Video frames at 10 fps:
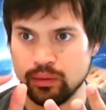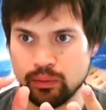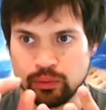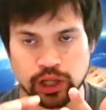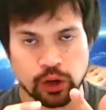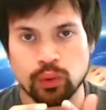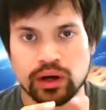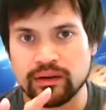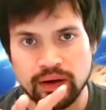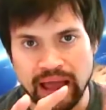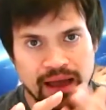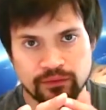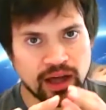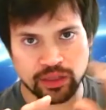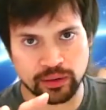you know whatever
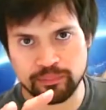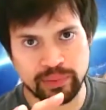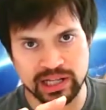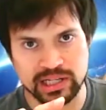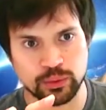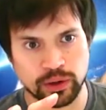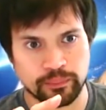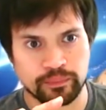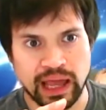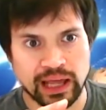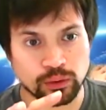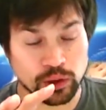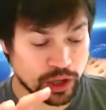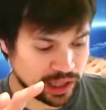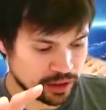other bits you want and it will
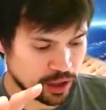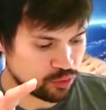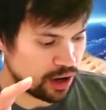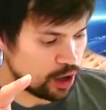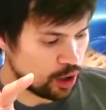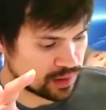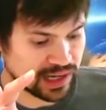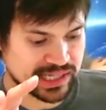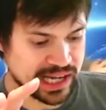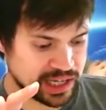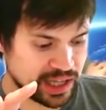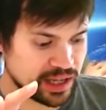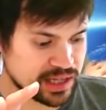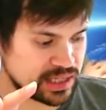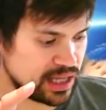look in and go right over the last 10
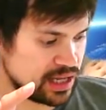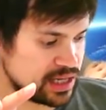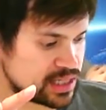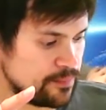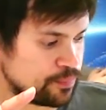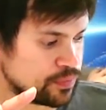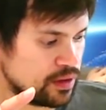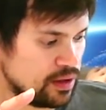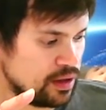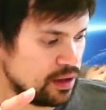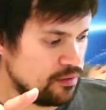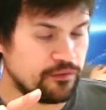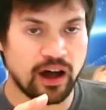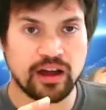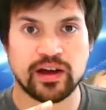years there's
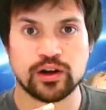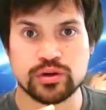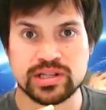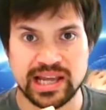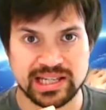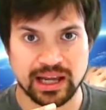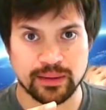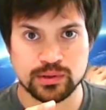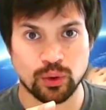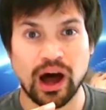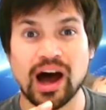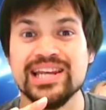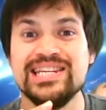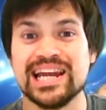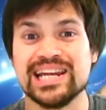500 setups or
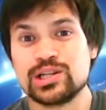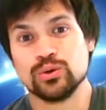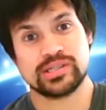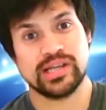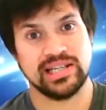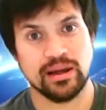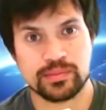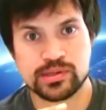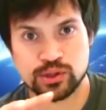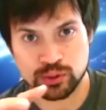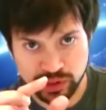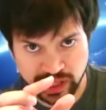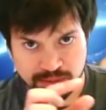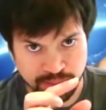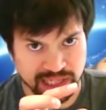identical setups to
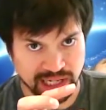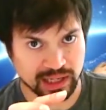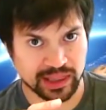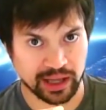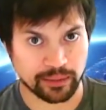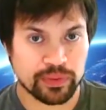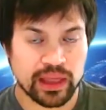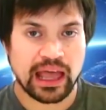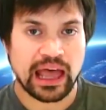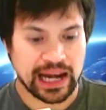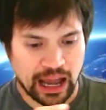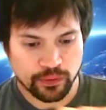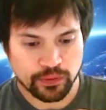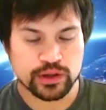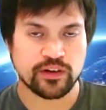this particular thing and out
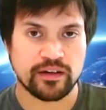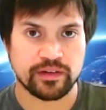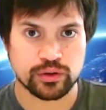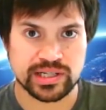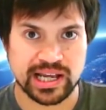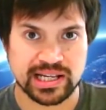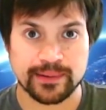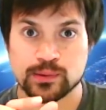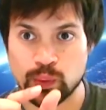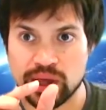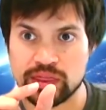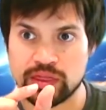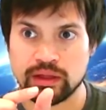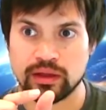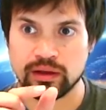of those 500 setups with
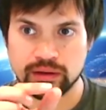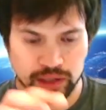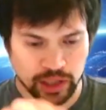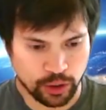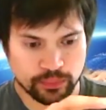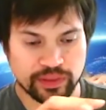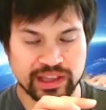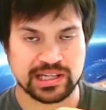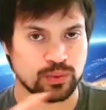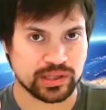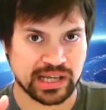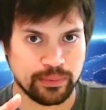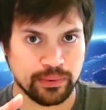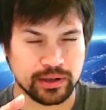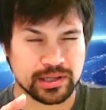you know this is what's
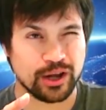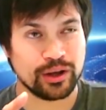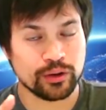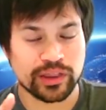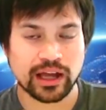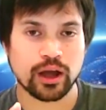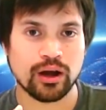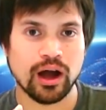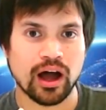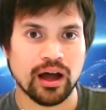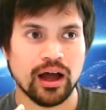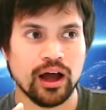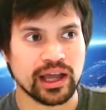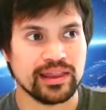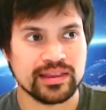happened so it'll then go ah
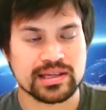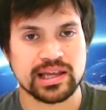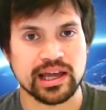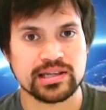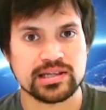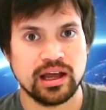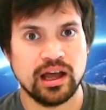okay in this case